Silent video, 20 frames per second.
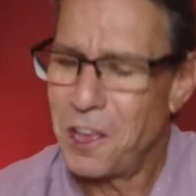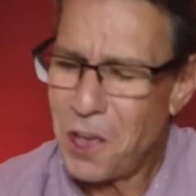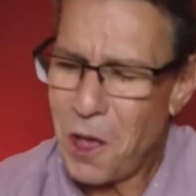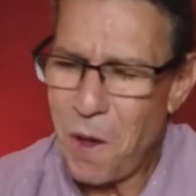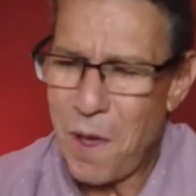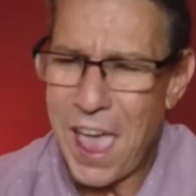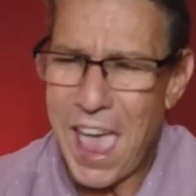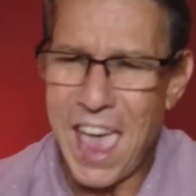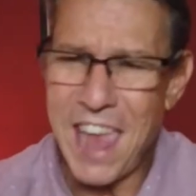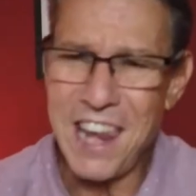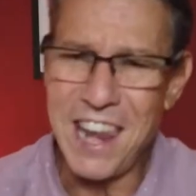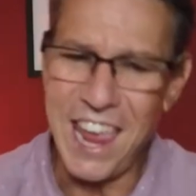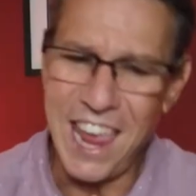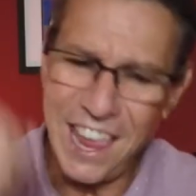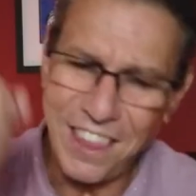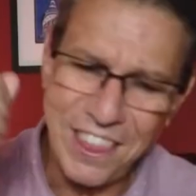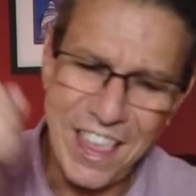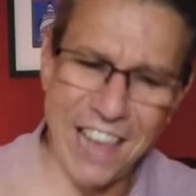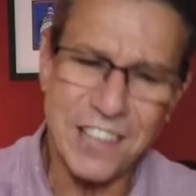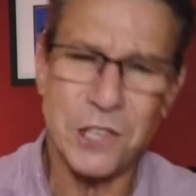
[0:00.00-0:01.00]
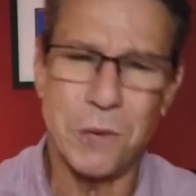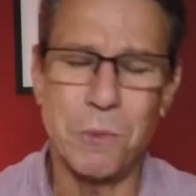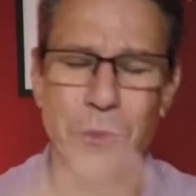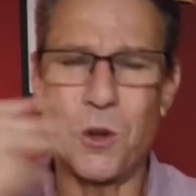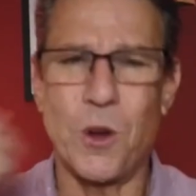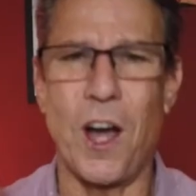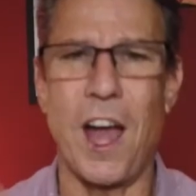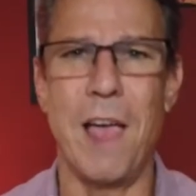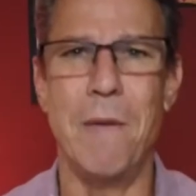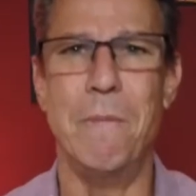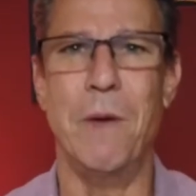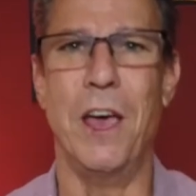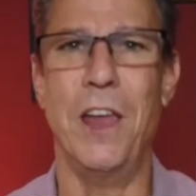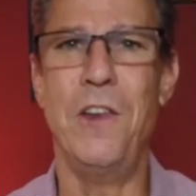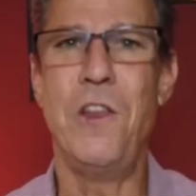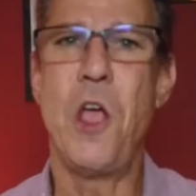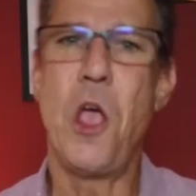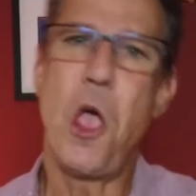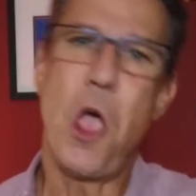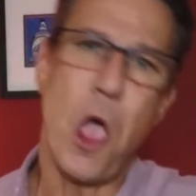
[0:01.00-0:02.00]
go ahead and hit that subscribe
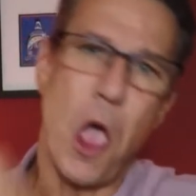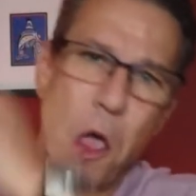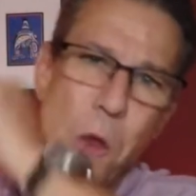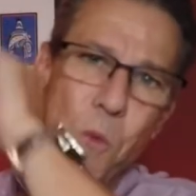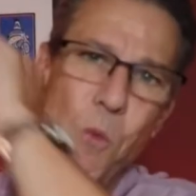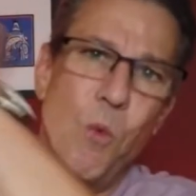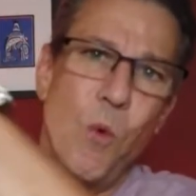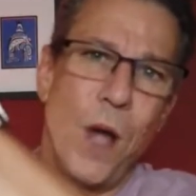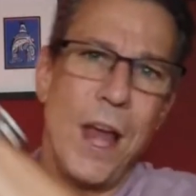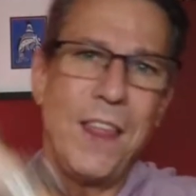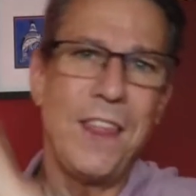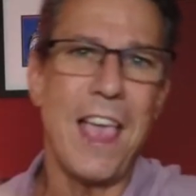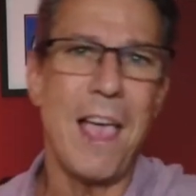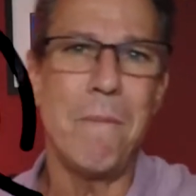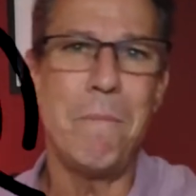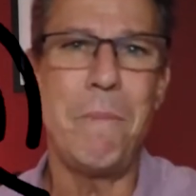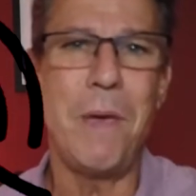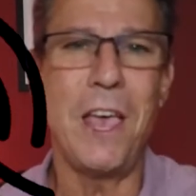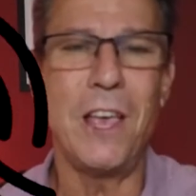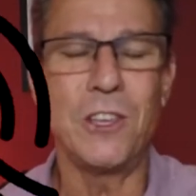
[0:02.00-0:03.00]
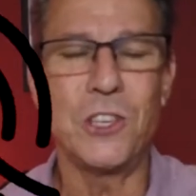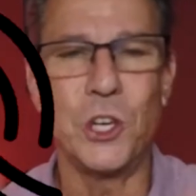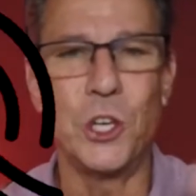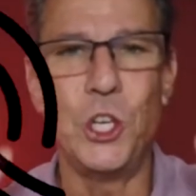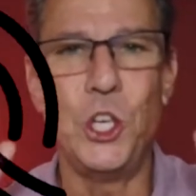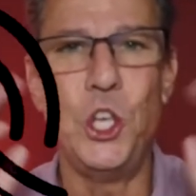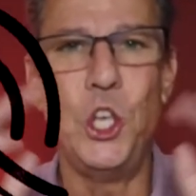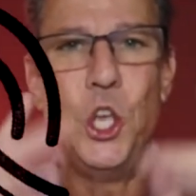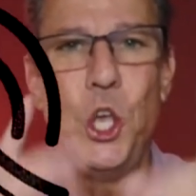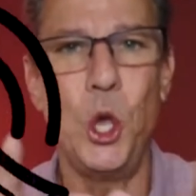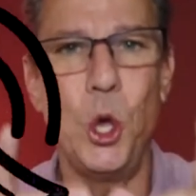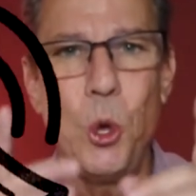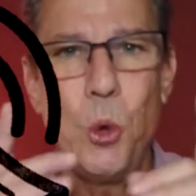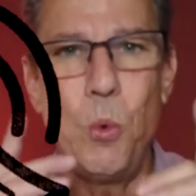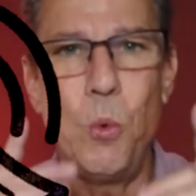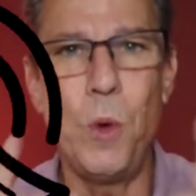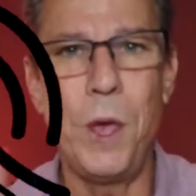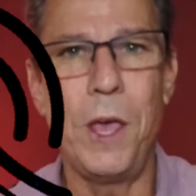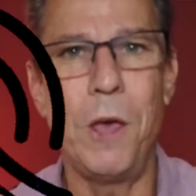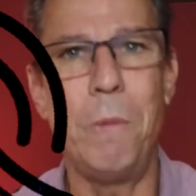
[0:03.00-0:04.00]
button and ring that bell so you
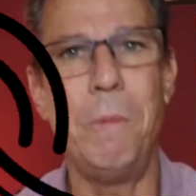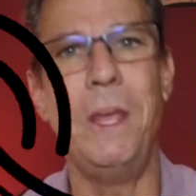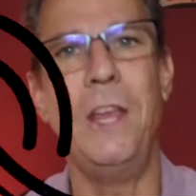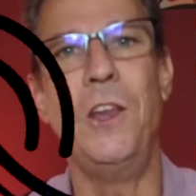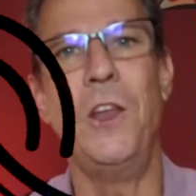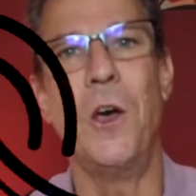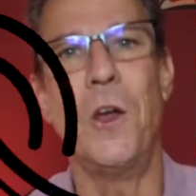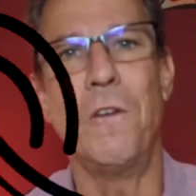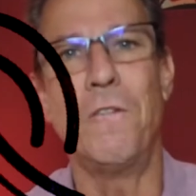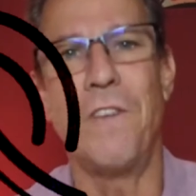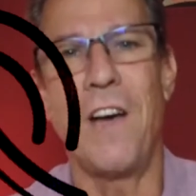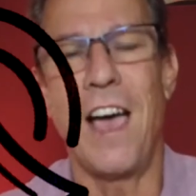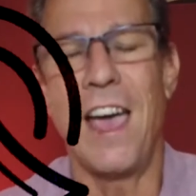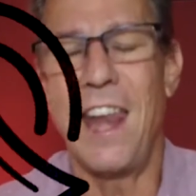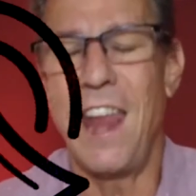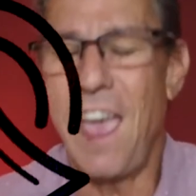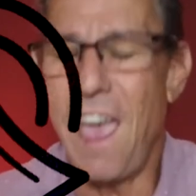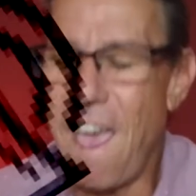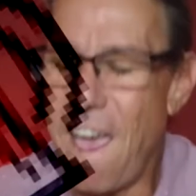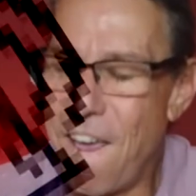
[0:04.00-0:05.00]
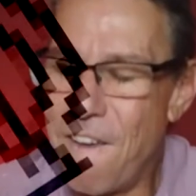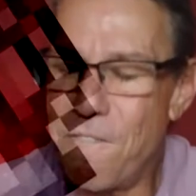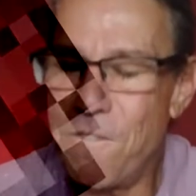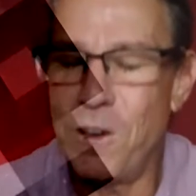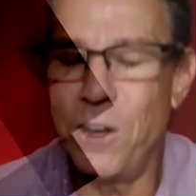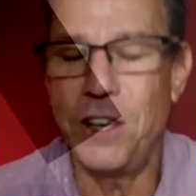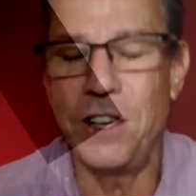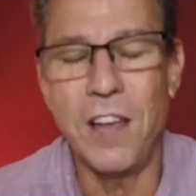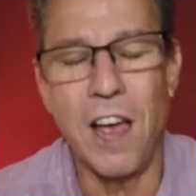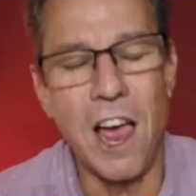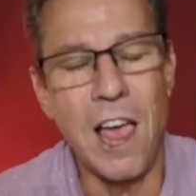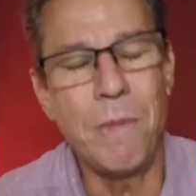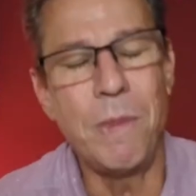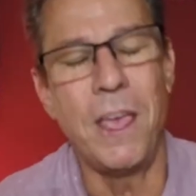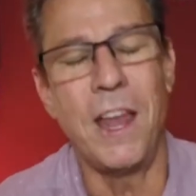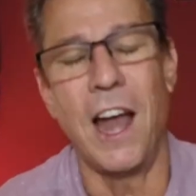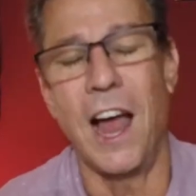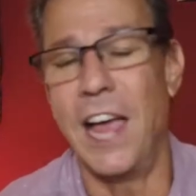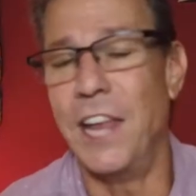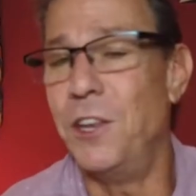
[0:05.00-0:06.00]
will be notified every time
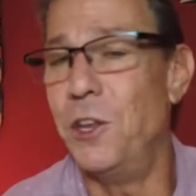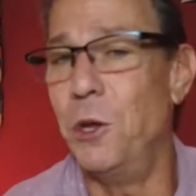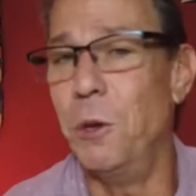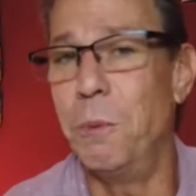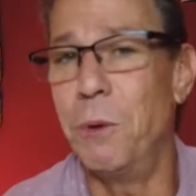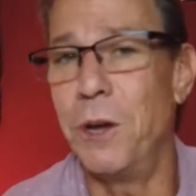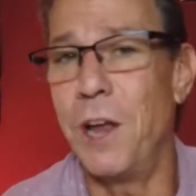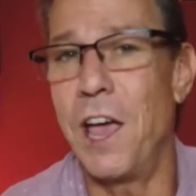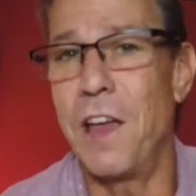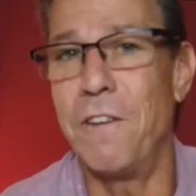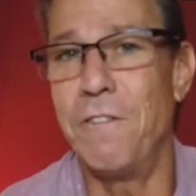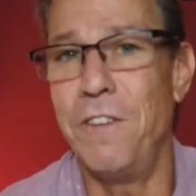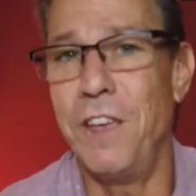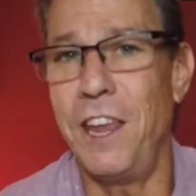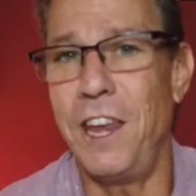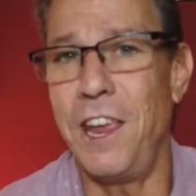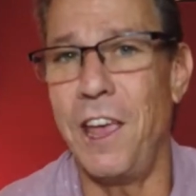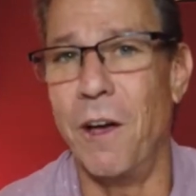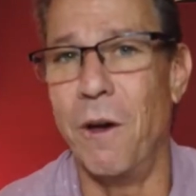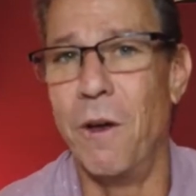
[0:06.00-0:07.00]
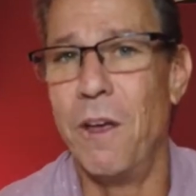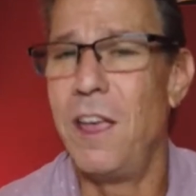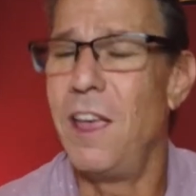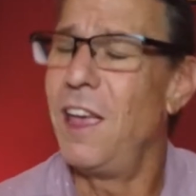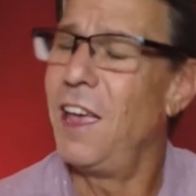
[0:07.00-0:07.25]
that I do put out a video.